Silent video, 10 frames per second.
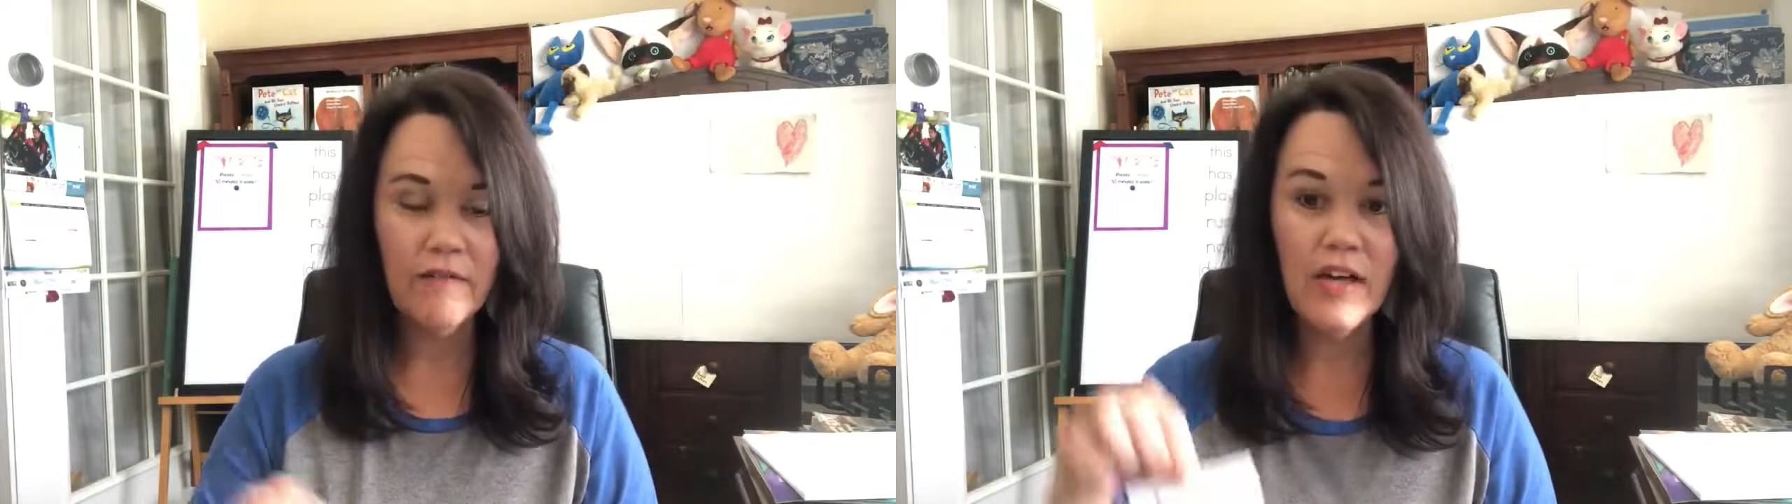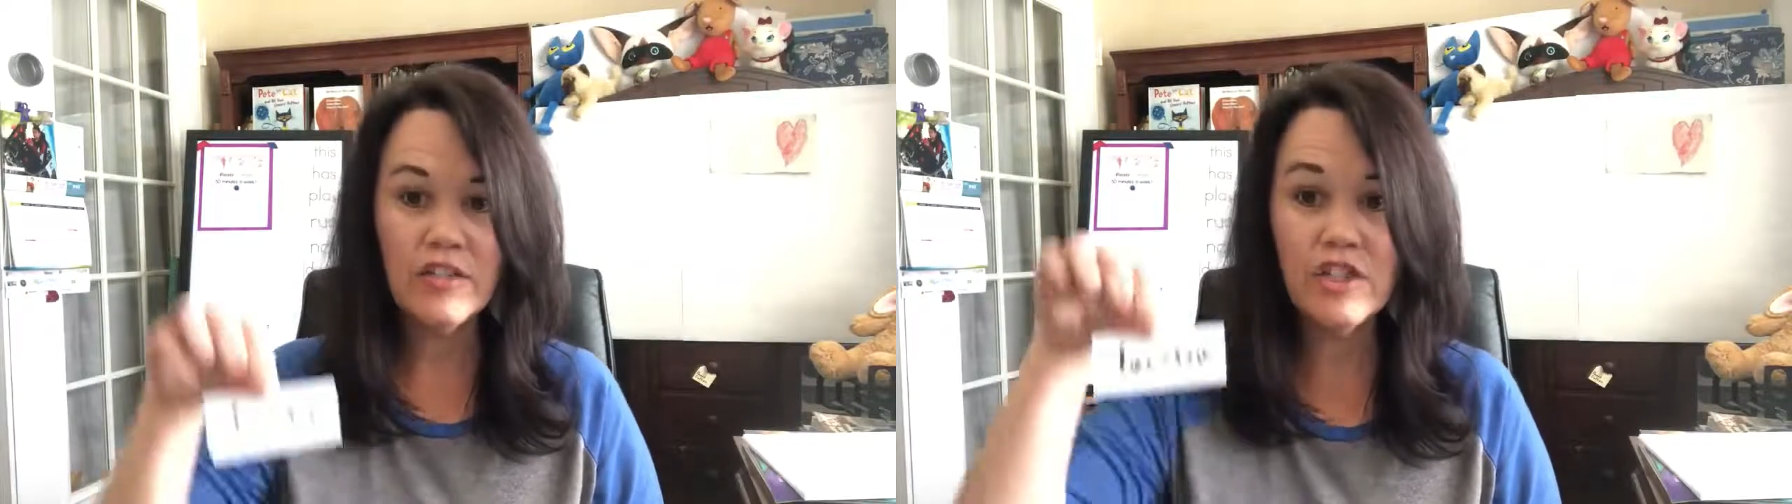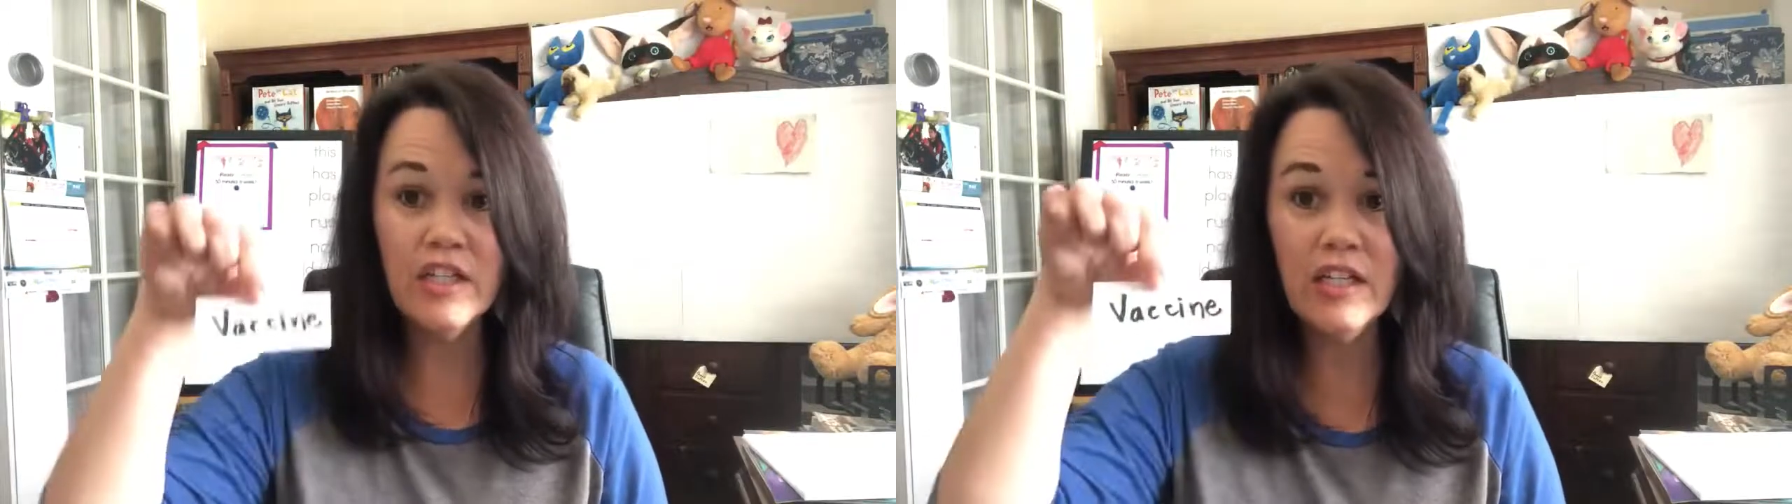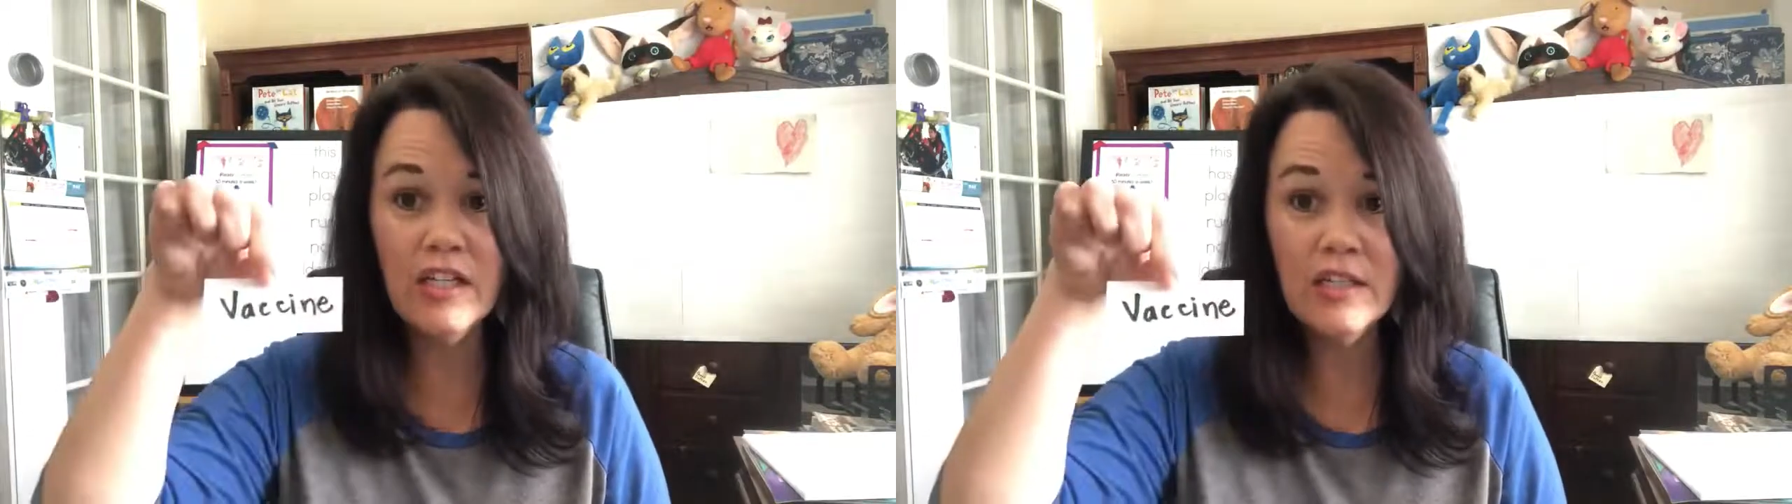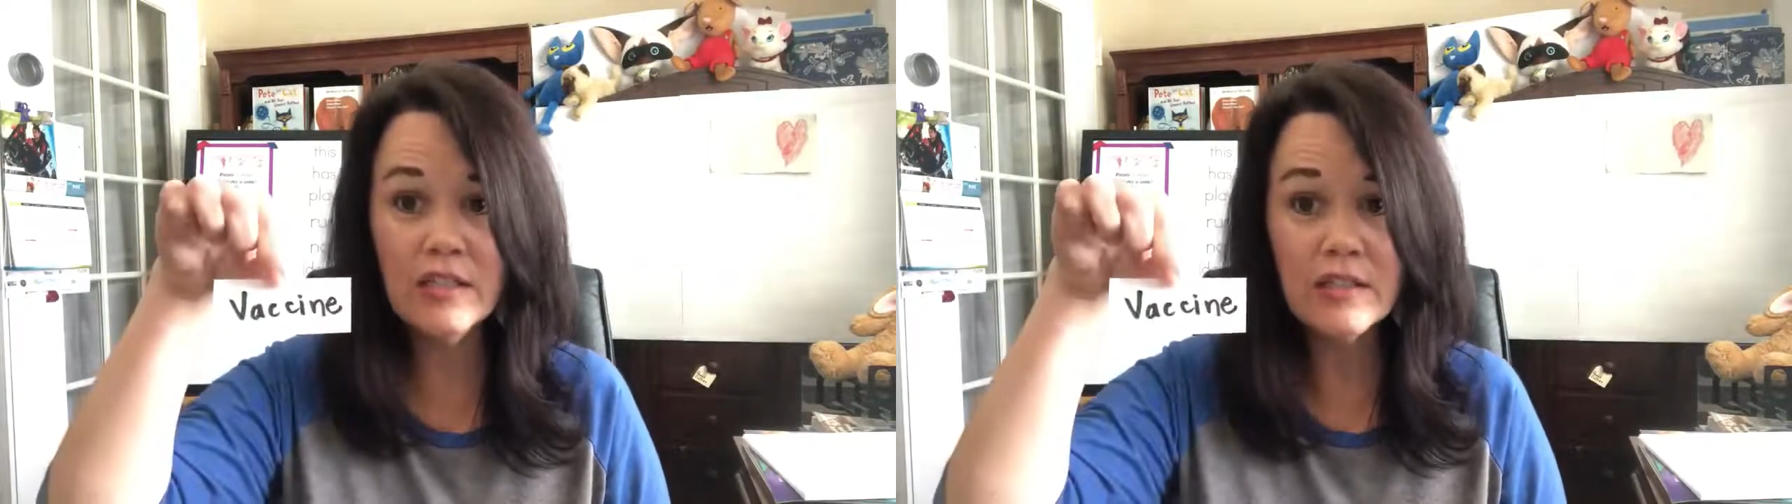
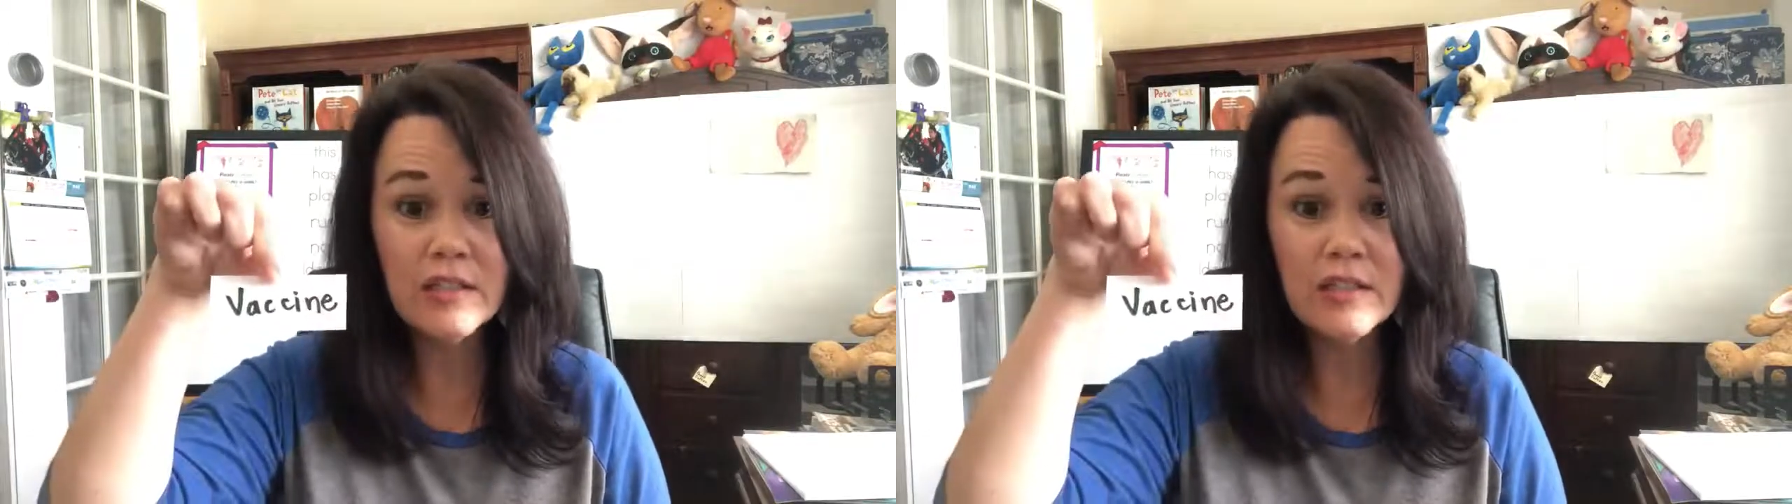Vaccini,